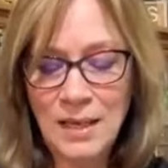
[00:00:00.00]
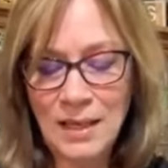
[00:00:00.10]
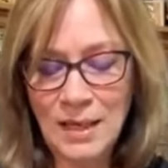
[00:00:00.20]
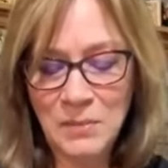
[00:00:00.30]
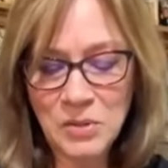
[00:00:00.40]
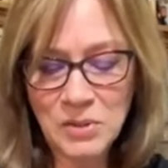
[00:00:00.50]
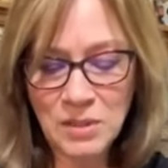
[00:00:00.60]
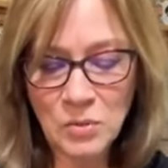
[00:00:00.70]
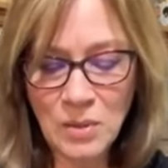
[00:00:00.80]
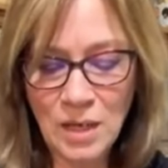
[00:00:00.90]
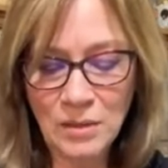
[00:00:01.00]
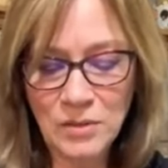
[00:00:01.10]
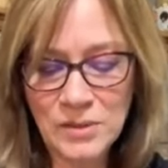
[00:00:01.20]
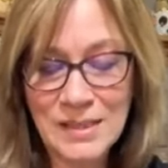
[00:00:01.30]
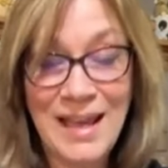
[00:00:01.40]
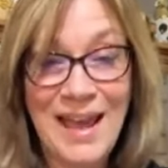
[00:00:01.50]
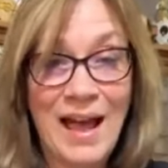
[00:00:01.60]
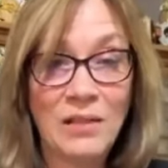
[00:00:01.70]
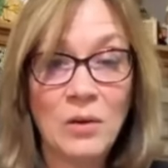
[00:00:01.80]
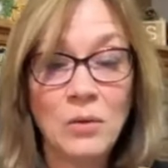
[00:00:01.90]
And I'm using two colors,
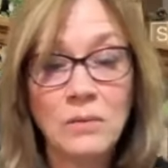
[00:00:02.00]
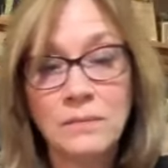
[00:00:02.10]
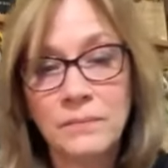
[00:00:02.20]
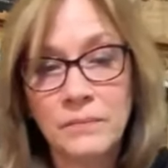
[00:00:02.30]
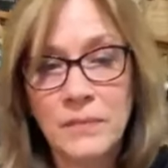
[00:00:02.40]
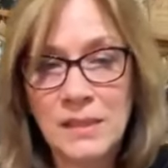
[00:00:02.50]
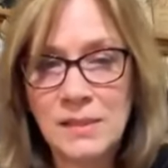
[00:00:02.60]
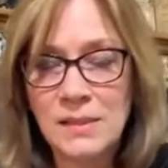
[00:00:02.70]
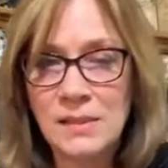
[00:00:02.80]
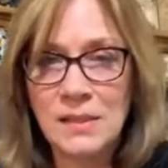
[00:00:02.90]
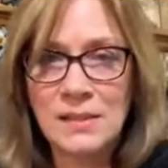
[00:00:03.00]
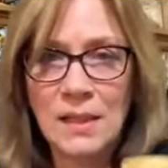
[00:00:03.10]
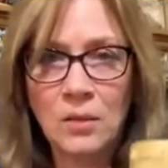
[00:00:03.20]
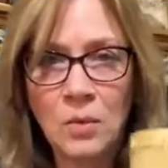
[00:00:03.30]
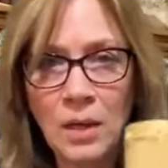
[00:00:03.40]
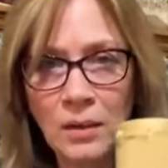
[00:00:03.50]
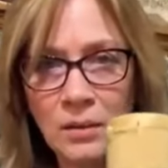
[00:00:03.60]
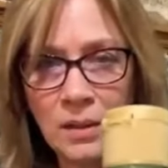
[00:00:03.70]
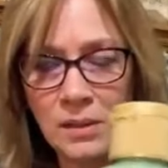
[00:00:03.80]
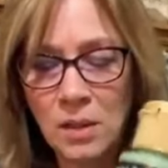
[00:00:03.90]
aloe. This is the deco
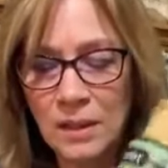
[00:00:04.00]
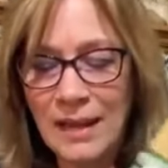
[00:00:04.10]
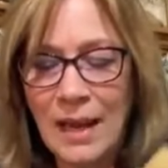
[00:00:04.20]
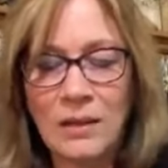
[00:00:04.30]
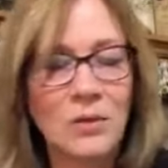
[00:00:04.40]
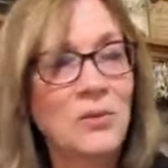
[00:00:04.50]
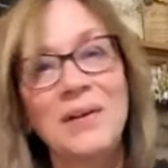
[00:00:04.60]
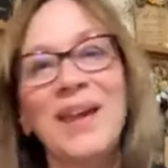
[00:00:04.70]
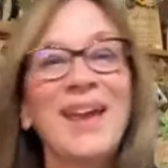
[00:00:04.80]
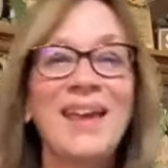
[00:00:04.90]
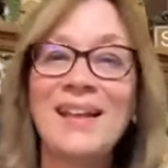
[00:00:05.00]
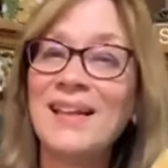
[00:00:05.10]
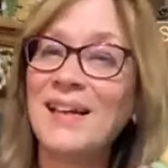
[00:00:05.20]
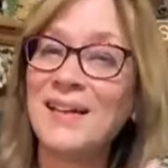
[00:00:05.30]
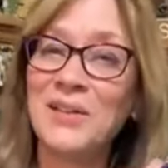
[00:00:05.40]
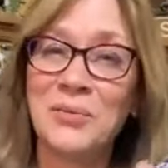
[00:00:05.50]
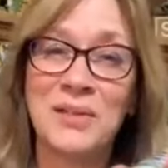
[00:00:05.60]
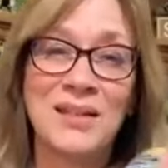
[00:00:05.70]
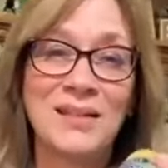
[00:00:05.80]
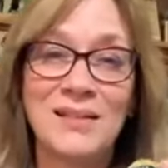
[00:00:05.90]
art. It's called aloe. Any kind of
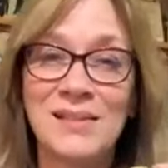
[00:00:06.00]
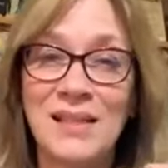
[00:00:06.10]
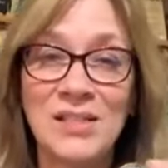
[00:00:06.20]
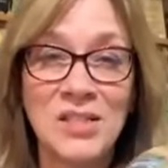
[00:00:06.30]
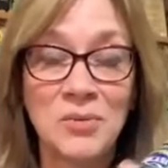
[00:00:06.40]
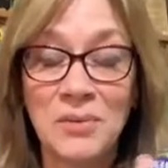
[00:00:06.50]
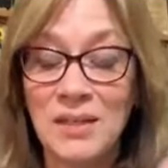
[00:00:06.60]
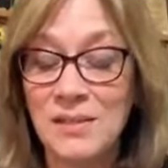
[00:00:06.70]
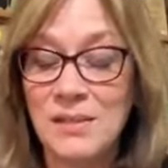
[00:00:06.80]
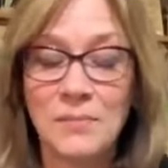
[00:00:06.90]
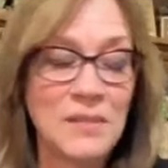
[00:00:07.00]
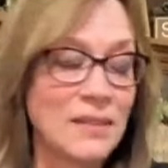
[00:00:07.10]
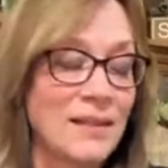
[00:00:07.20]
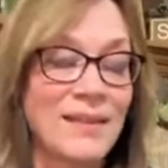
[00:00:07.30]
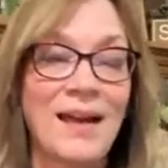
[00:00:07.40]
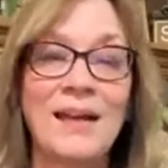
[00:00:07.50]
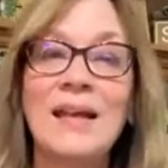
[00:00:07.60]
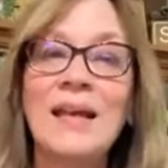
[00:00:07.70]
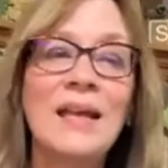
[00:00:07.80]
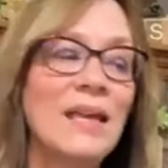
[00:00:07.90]
green, sagey green, something like that.
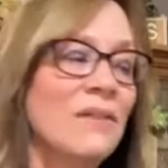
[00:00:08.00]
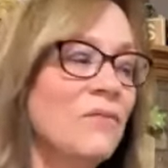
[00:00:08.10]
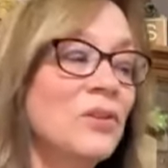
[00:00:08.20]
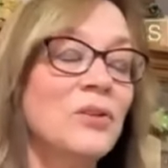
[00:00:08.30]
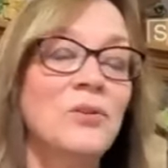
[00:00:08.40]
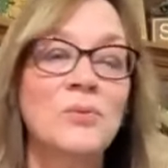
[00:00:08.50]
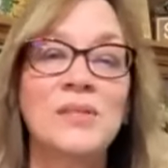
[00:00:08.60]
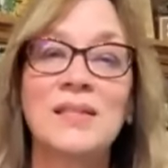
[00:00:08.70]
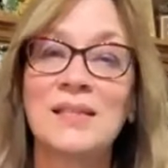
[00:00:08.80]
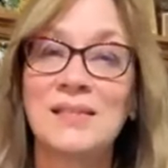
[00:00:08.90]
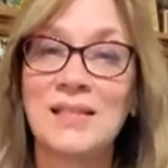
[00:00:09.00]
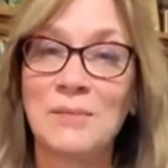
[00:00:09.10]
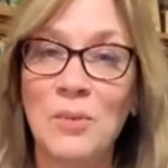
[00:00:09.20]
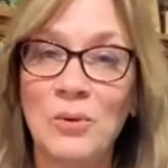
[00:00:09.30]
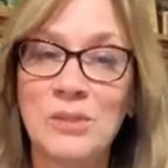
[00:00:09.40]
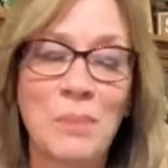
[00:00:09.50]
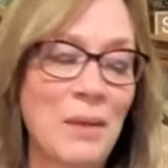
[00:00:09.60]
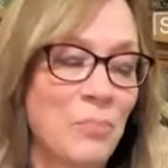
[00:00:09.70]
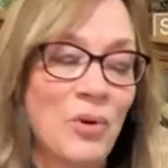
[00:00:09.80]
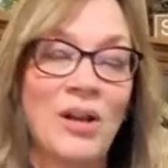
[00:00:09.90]
If you're using this Tim Holtz
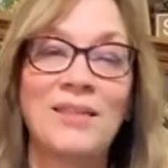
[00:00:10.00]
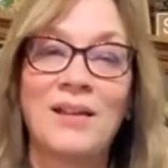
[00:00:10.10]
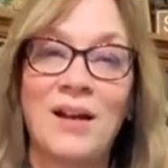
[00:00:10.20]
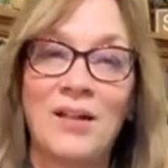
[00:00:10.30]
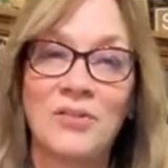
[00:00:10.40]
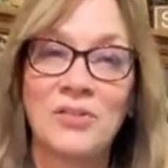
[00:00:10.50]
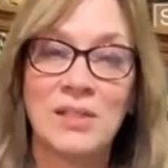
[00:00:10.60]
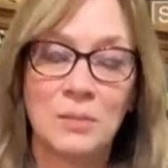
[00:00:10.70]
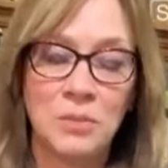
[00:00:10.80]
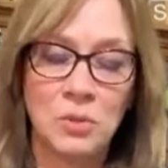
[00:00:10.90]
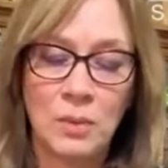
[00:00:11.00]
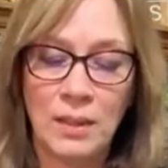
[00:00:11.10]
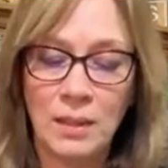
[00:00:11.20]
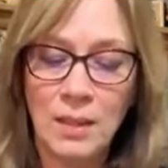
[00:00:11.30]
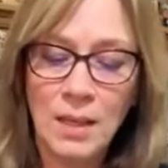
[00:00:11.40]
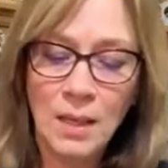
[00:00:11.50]
paper and the colors that I'm doing.